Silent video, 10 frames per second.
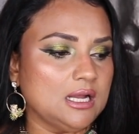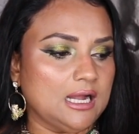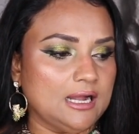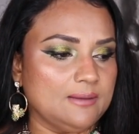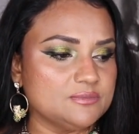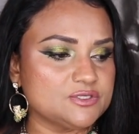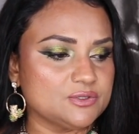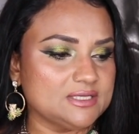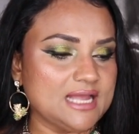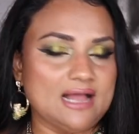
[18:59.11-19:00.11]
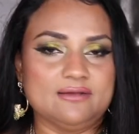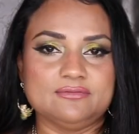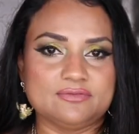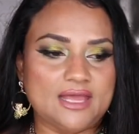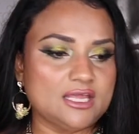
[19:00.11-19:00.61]
Um, so yeah,
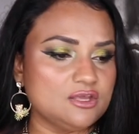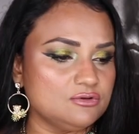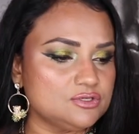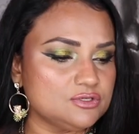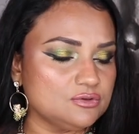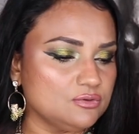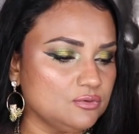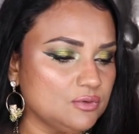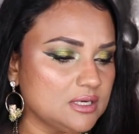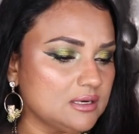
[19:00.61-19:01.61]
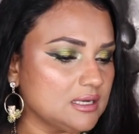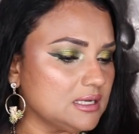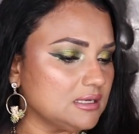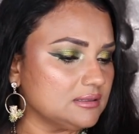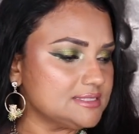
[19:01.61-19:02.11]
thank you to
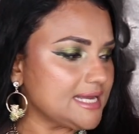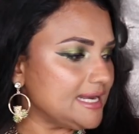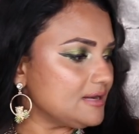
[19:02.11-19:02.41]
uh, Daily